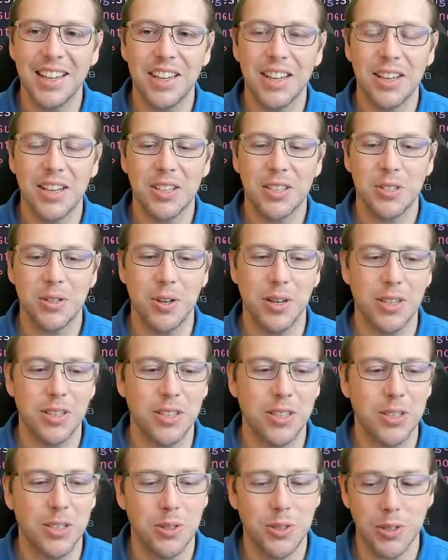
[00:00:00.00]
So I'm
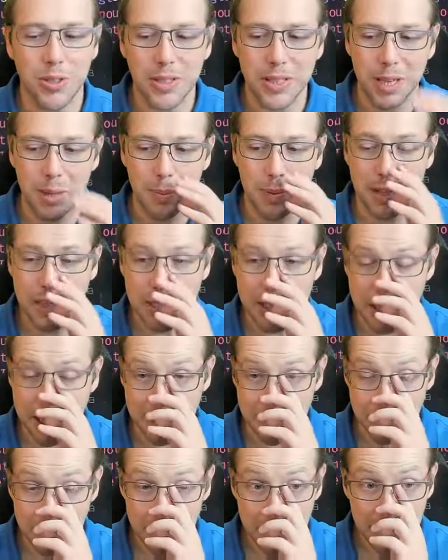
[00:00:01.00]
just going to do this side by
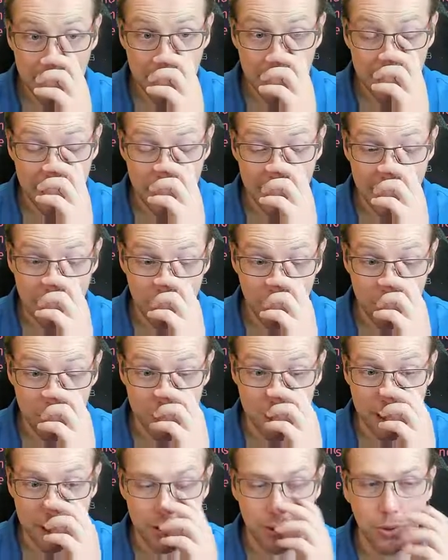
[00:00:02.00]
side, and we'll
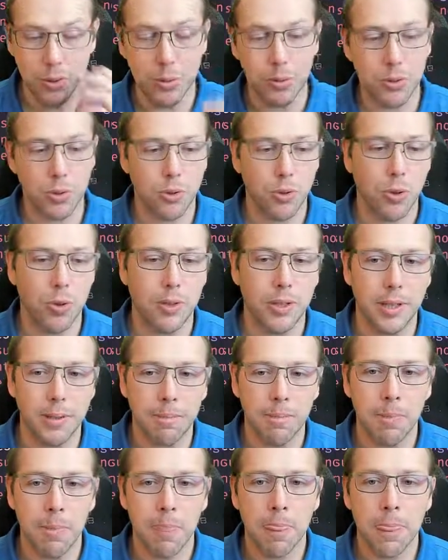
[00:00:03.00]
just have to do some scrolling.
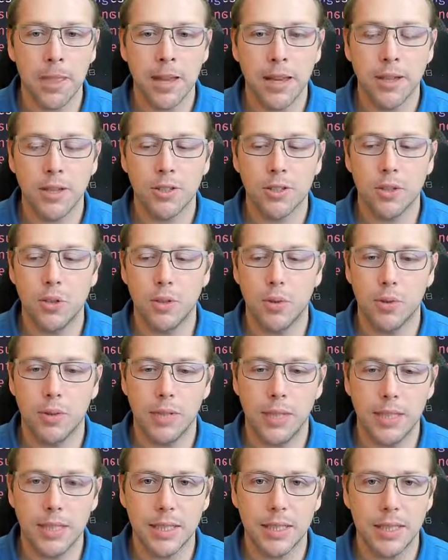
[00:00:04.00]
So
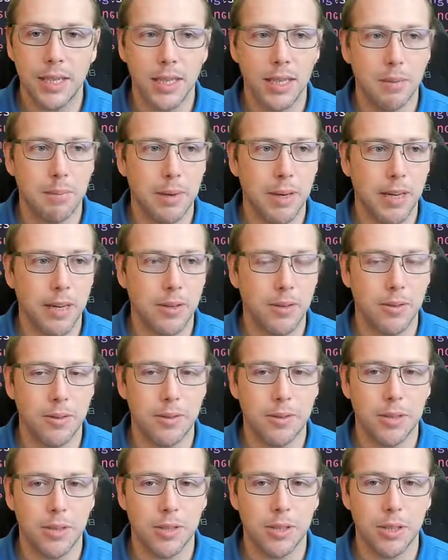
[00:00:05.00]
let's talk about
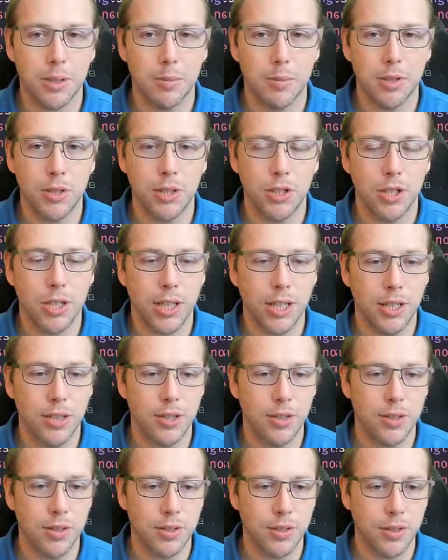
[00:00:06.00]
some of the
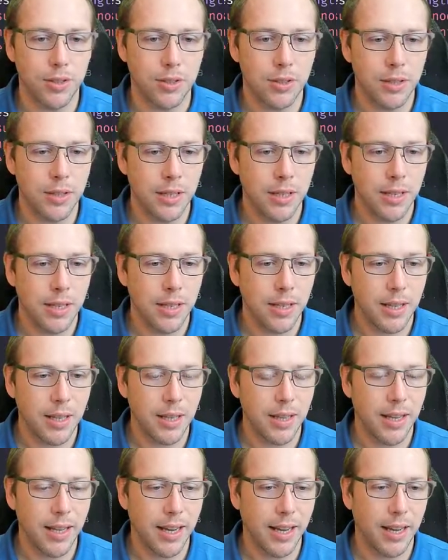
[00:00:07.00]
changes
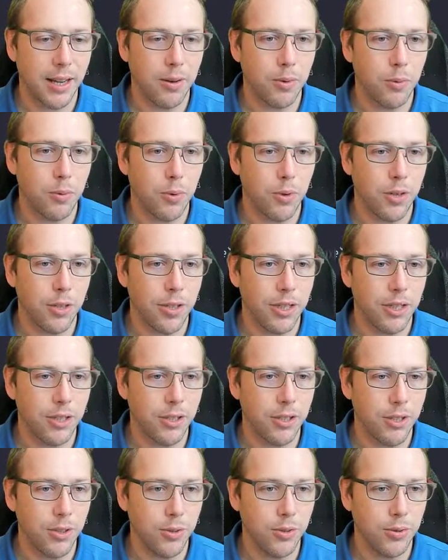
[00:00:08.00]
that were
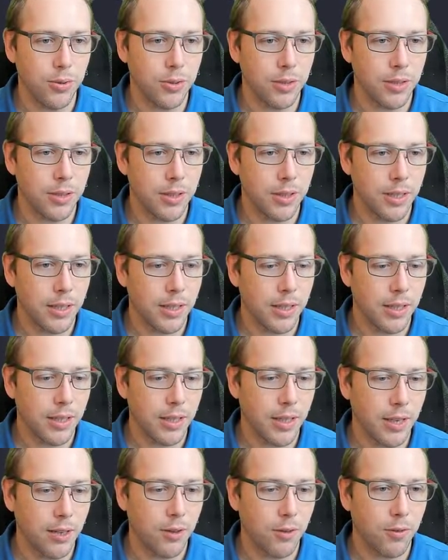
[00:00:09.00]
introduced.
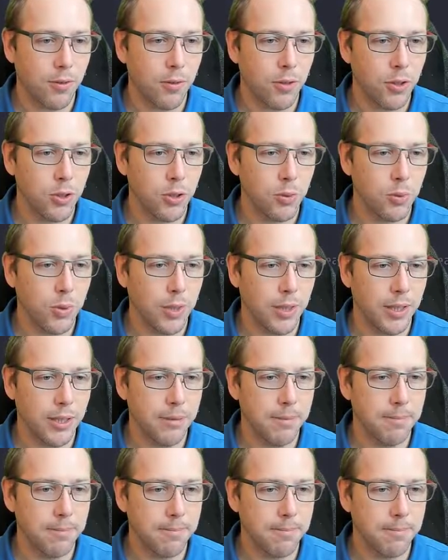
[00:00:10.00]
Now, the first one